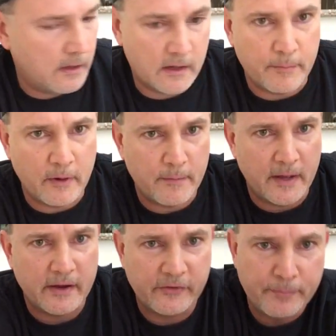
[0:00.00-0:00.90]
A couple of
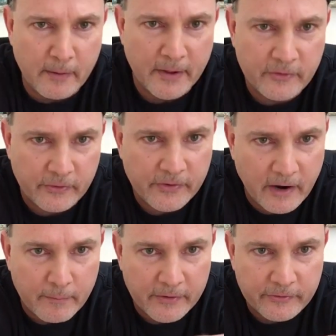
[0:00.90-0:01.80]
my experimental
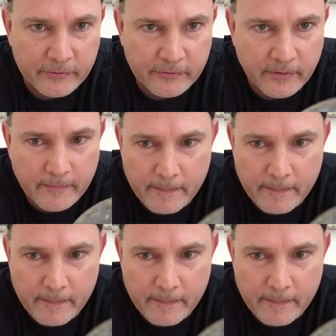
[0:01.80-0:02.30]
Tower Busters.